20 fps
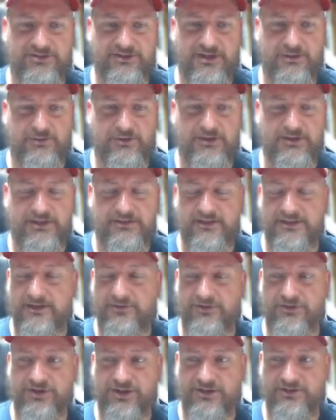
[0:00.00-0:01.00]
now realized I
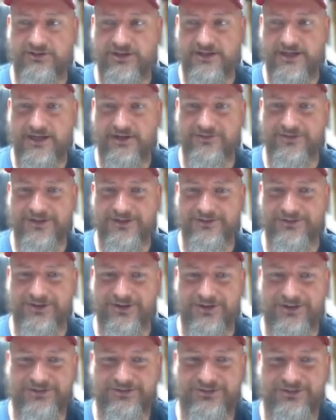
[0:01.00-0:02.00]
never changed that out of it.
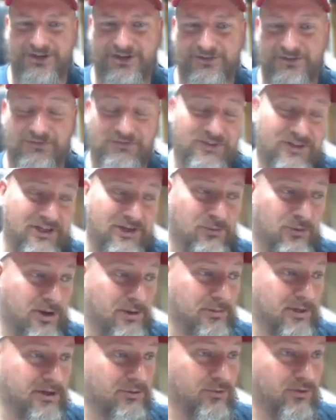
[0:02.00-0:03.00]
So I still have it
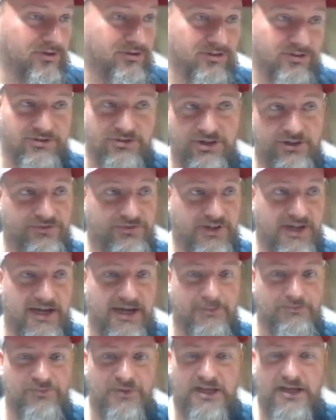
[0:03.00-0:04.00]
51, but it worked just
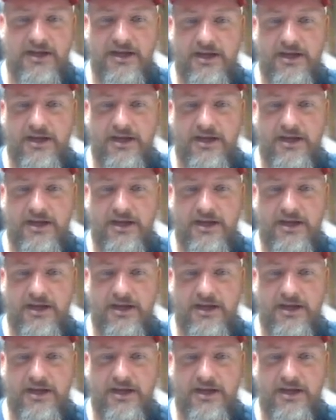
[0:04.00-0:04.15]
fine.